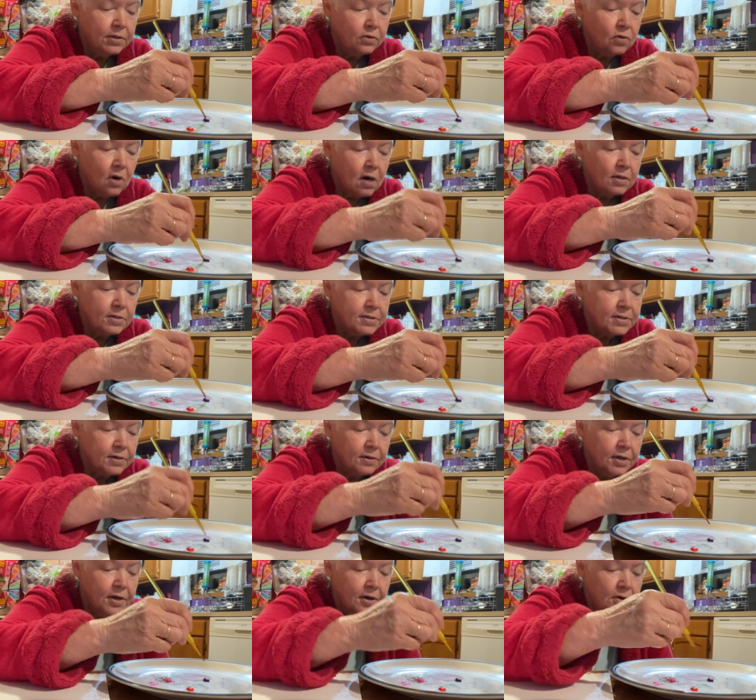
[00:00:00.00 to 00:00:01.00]
tries to
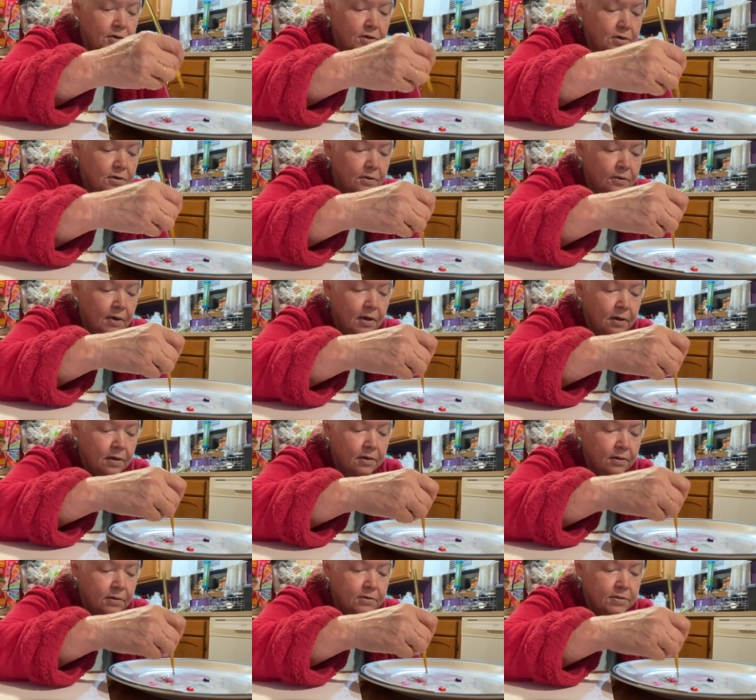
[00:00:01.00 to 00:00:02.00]
tell you
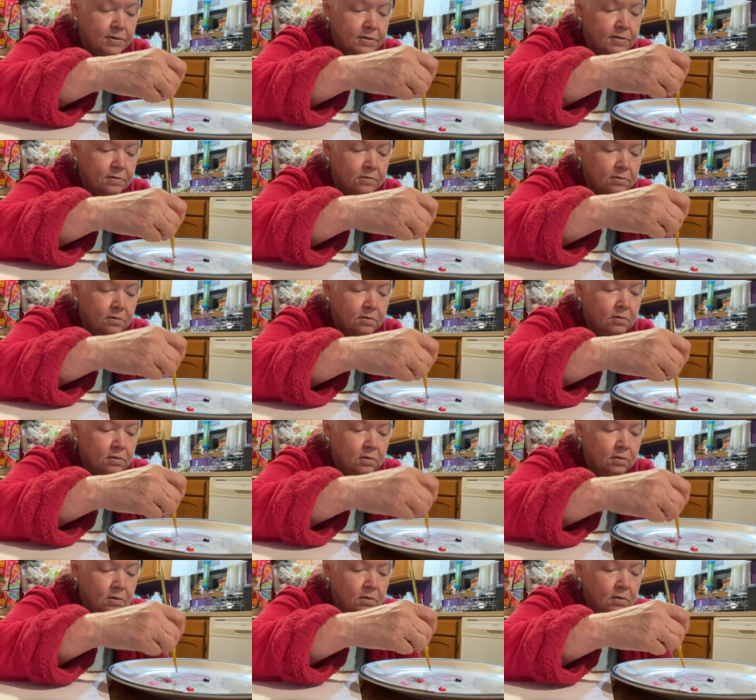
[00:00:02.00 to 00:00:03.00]
things,
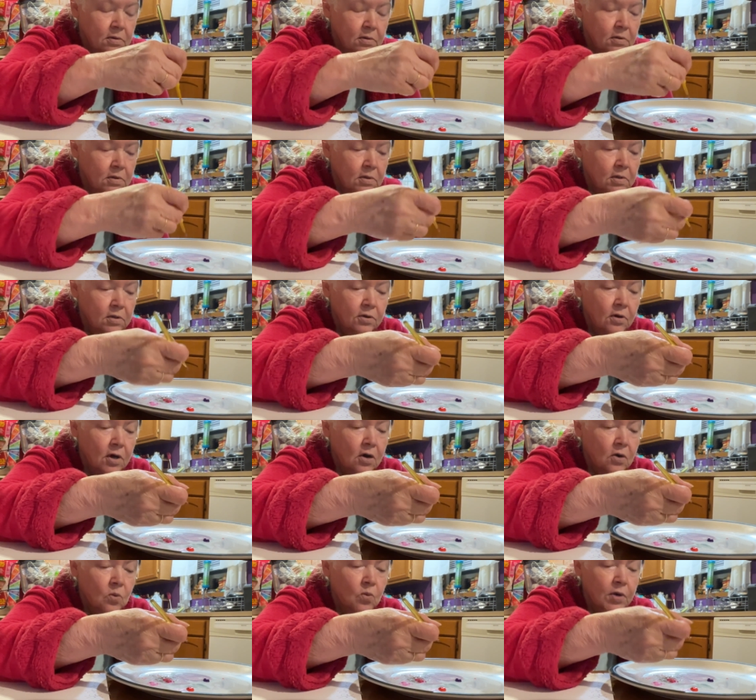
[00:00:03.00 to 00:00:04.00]

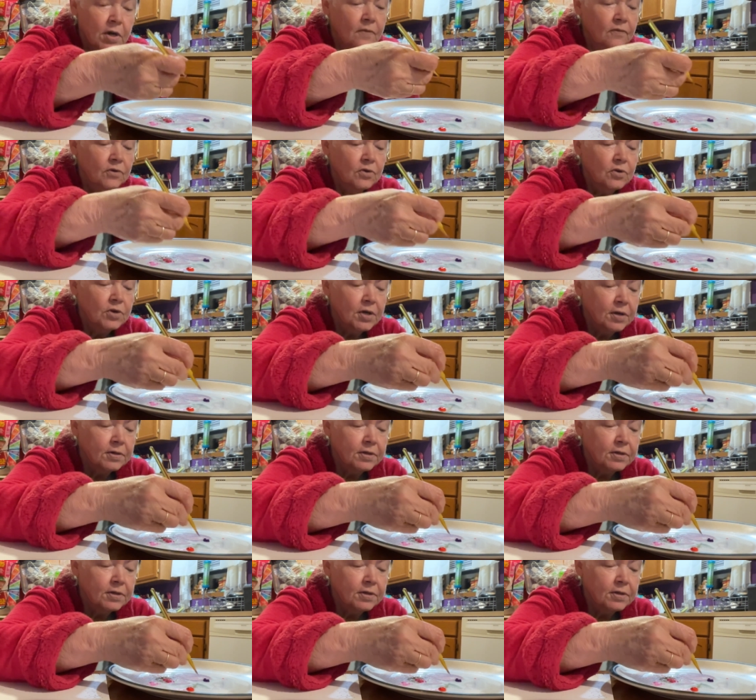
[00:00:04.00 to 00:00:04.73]
whenever you get